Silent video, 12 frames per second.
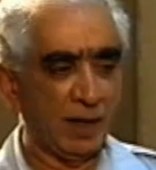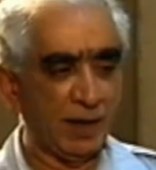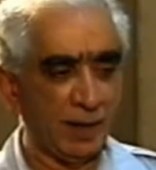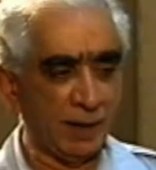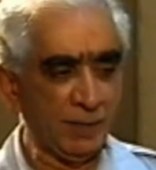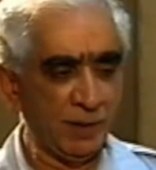
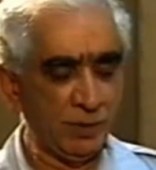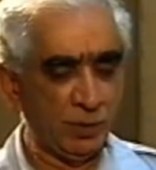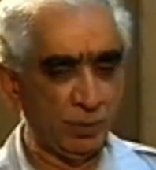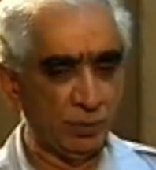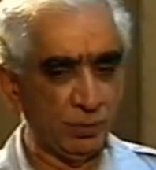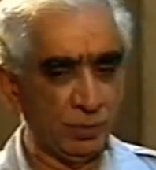I might
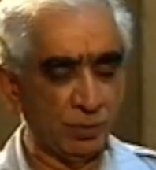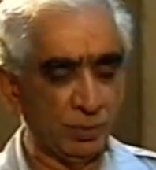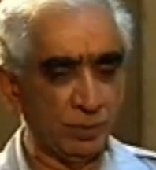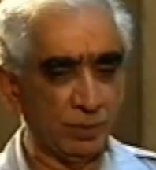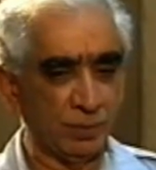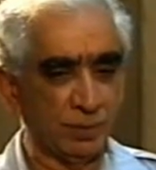choose
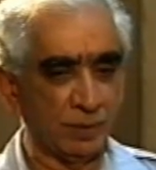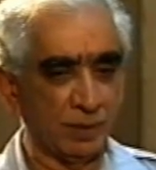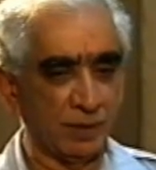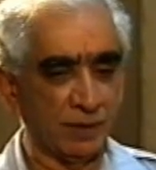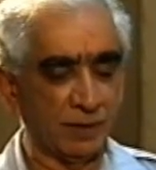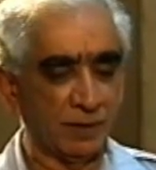
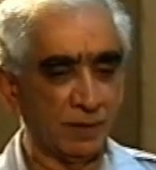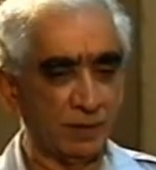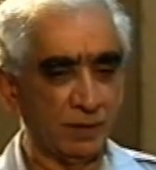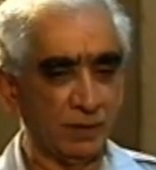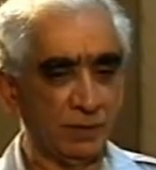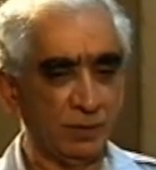
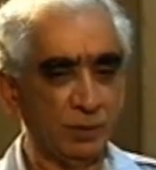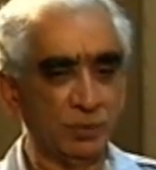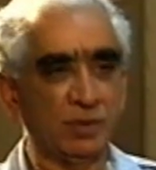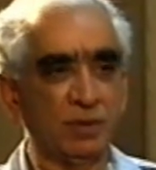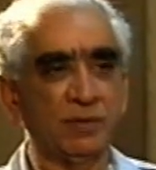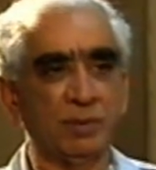to use
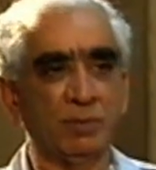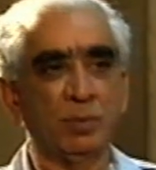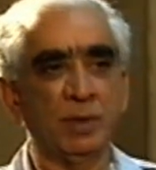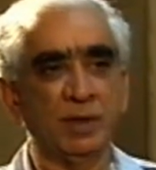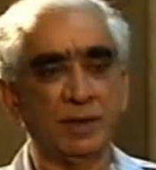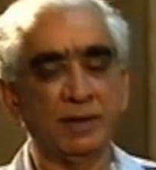a different
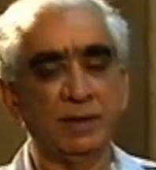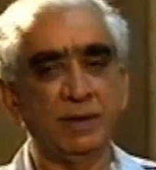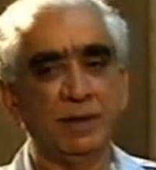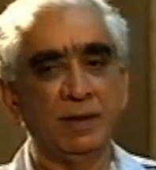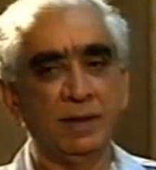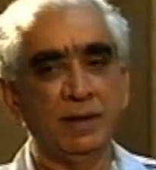word.
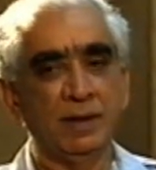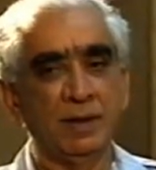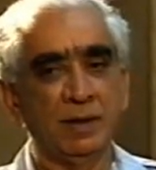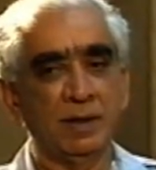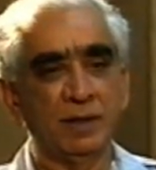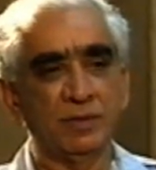
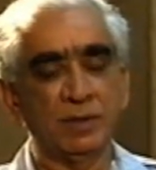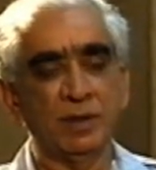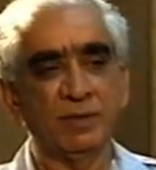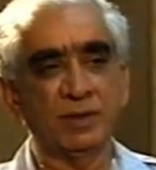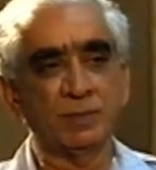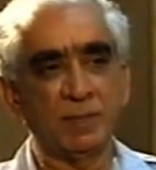Instead
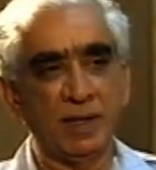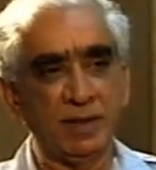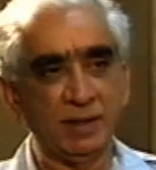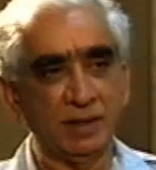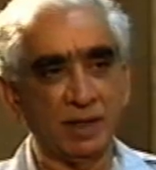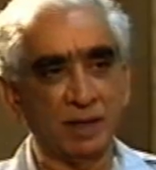of
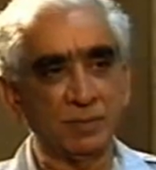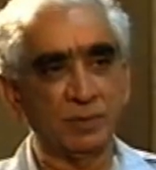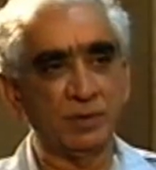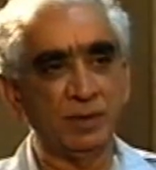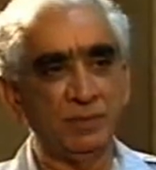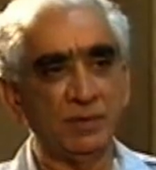explained, I would
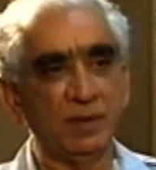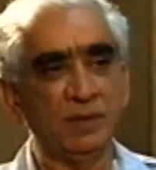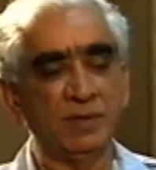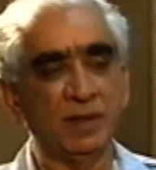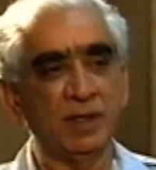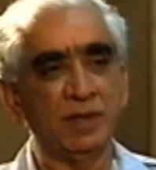say we
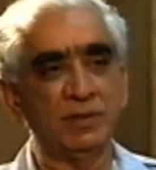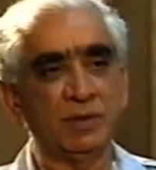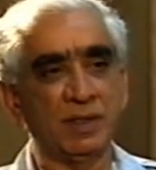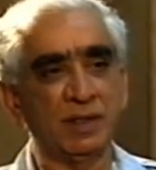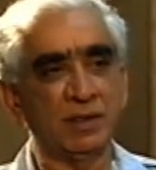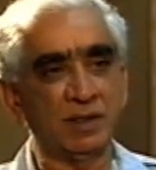have
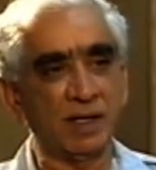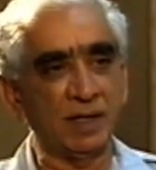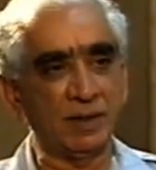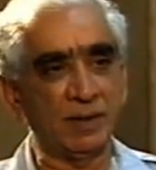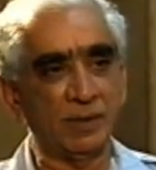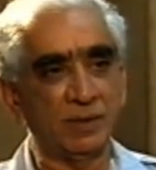engaged in a
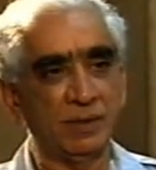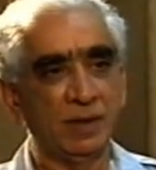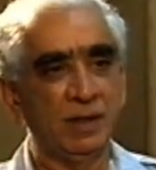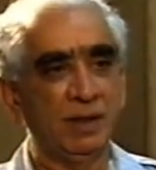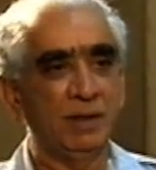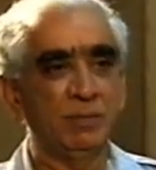dialogue.
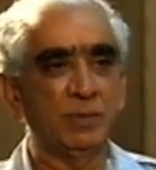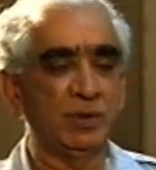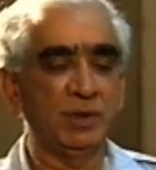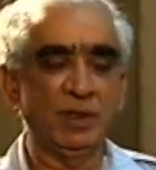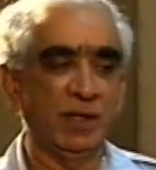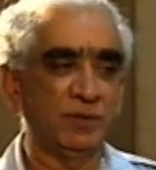Because
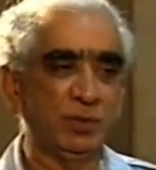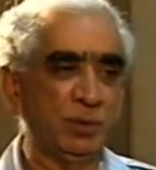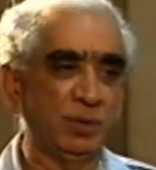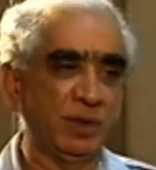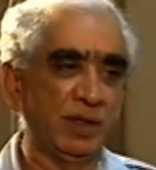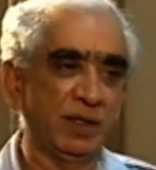India is
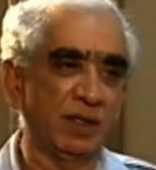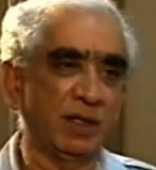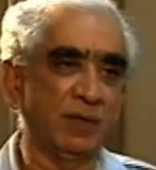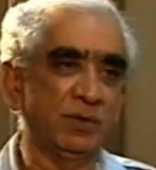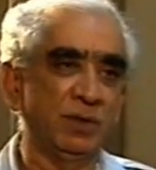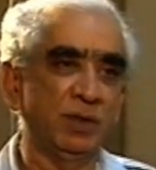too great a
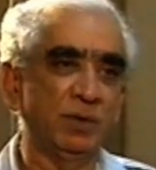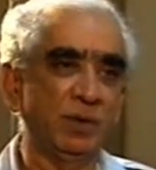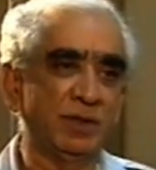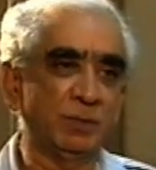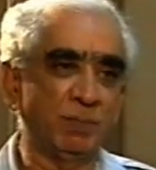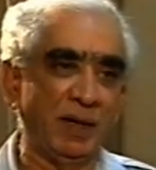country to
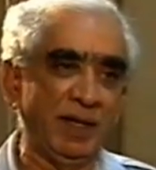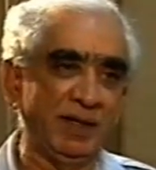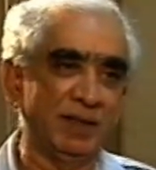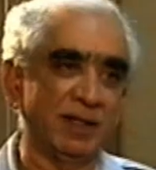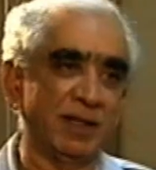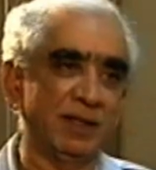
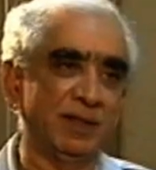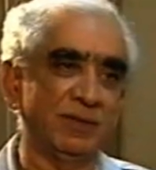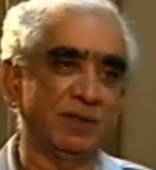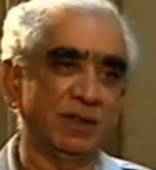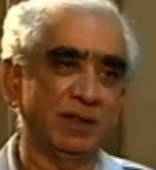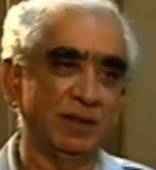explain
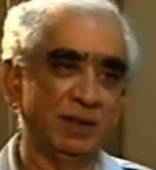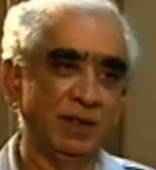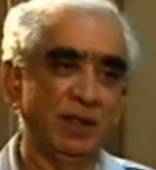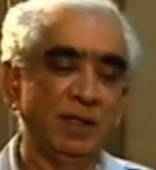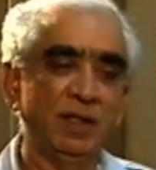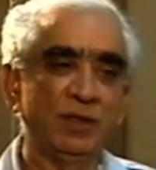anything.
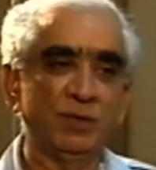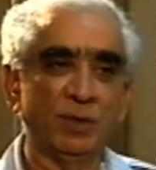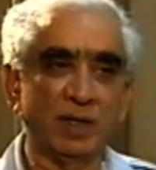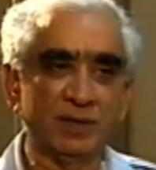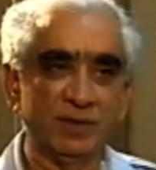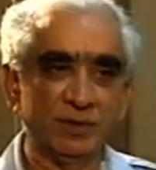It's
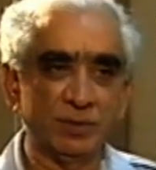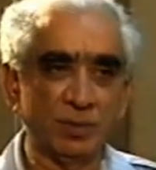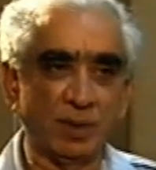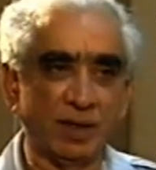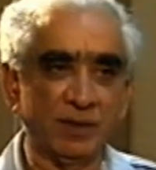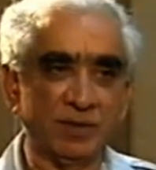for others
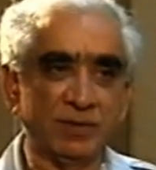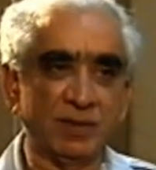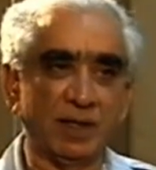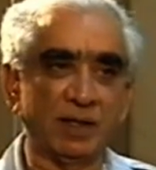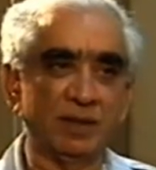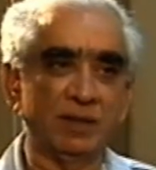to
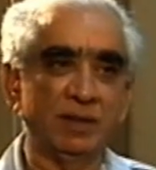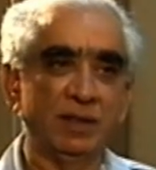understand.